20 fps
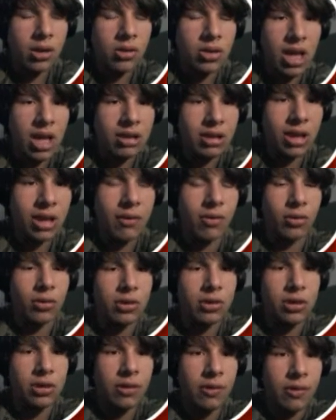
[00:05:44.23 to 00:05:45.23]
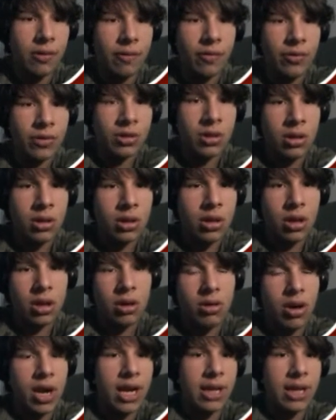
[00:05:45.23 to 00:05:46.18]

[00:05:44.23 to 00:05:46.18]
eight, nine. There's 10 levels.